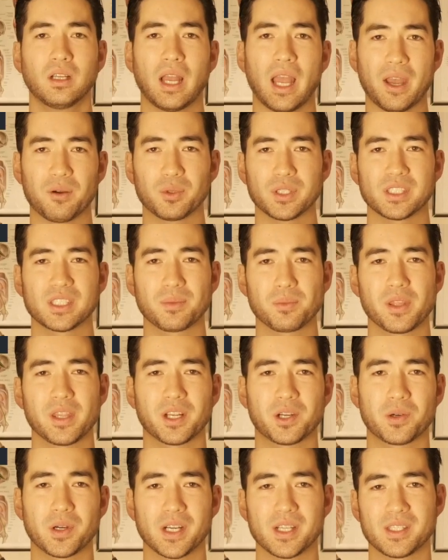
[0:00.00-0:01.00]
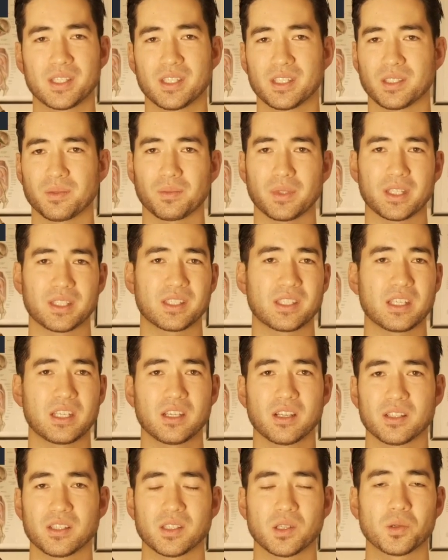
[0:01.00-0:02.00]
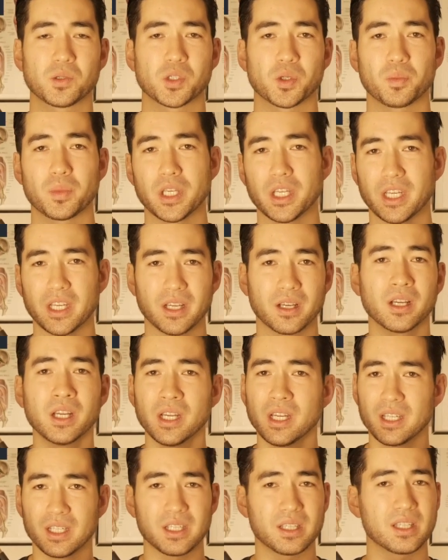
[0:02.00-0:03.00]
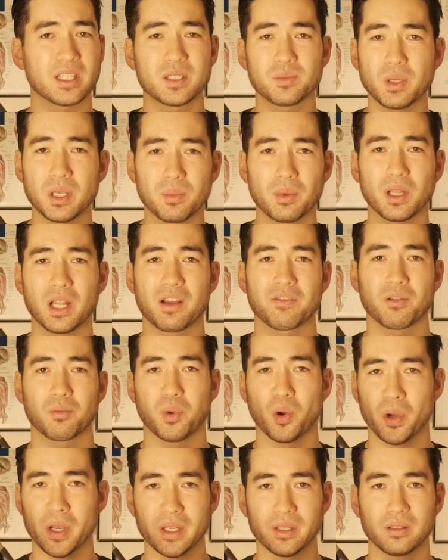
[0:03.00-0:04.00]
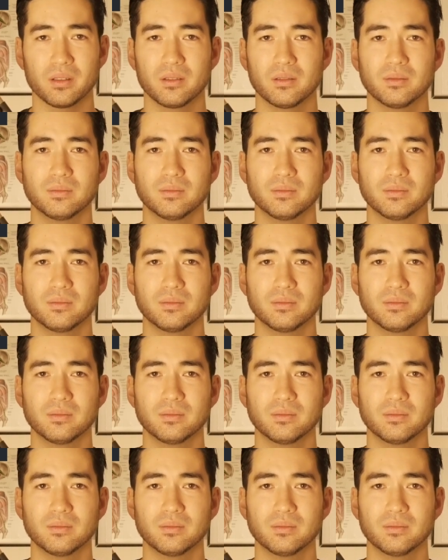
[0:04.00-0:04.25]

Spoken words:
And with some of the criticism that's seen on social media, do these people have a point?